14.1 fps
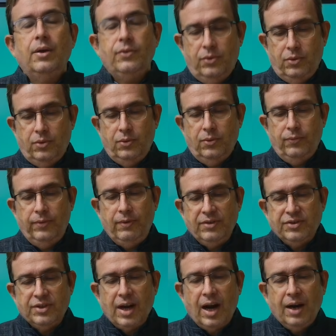So we'll
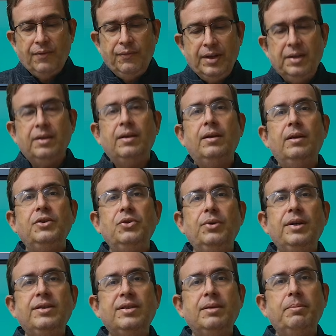start with
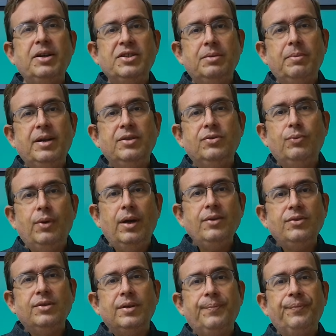units and measurements
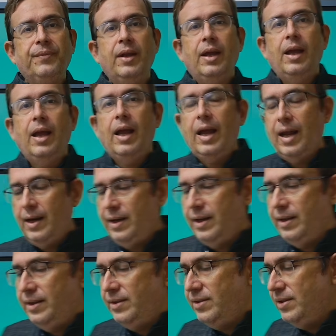first, and
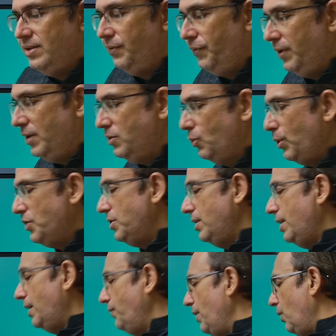this is the first
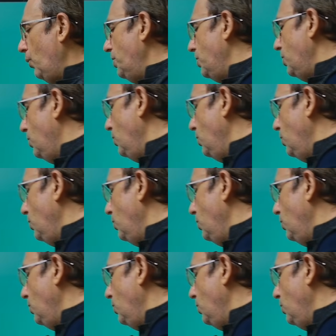question that we are going